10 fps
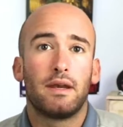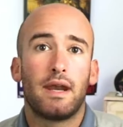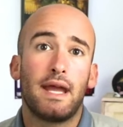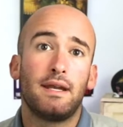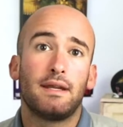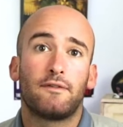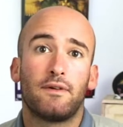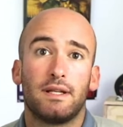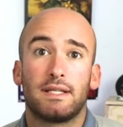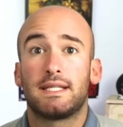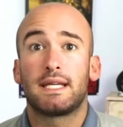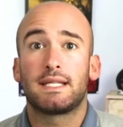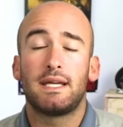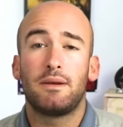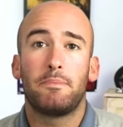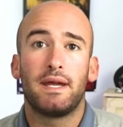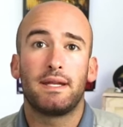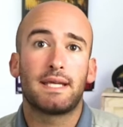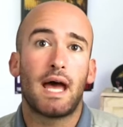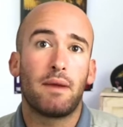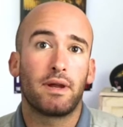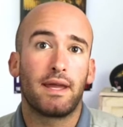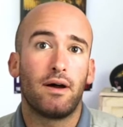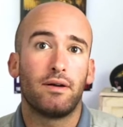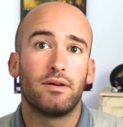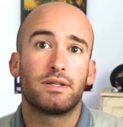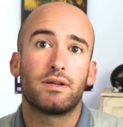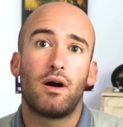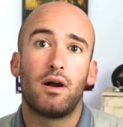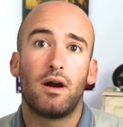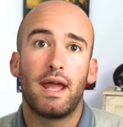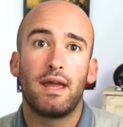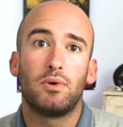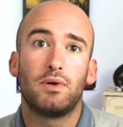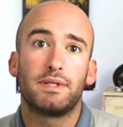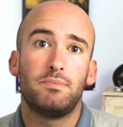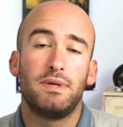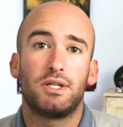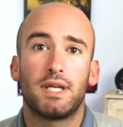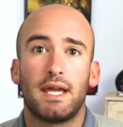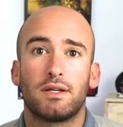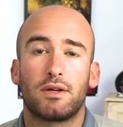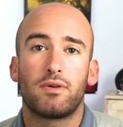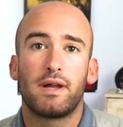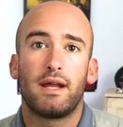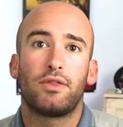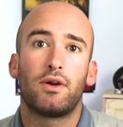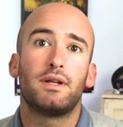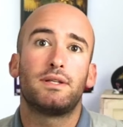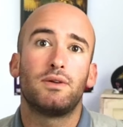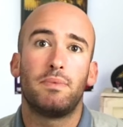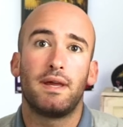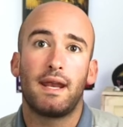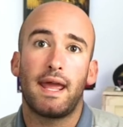9 different 16-bit timer counters are able to be chained to create 32-bit